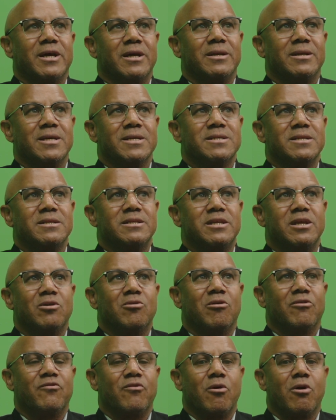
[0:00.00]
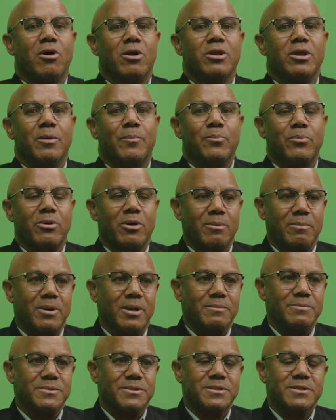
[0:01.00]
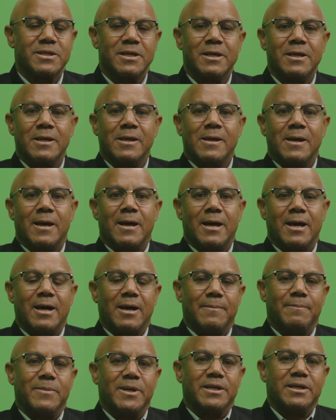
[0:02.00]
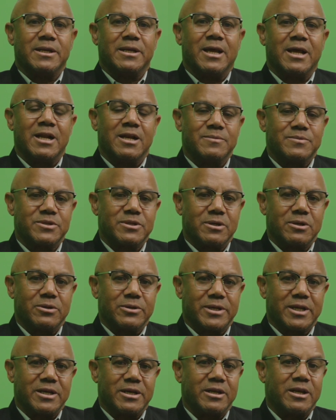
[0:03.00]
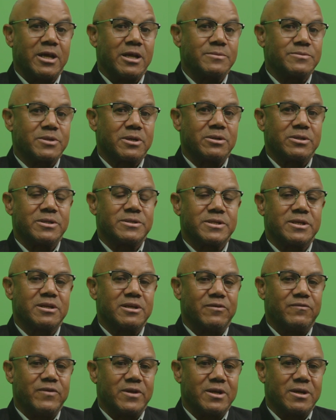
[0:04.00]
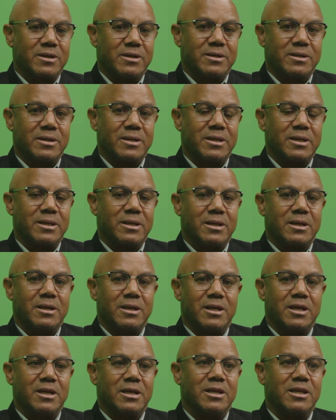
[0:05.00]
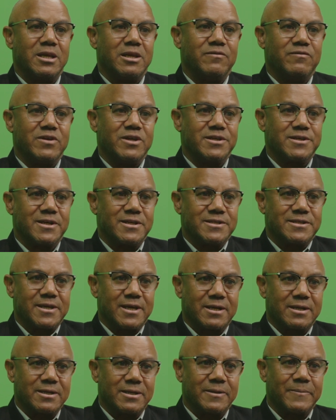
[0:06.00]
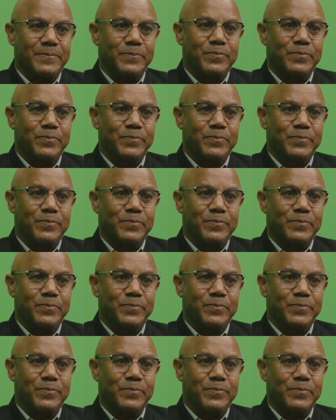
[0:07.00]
It doesn't take off all your problems, but it helps a lot, and it helps significantly in the aviation sector.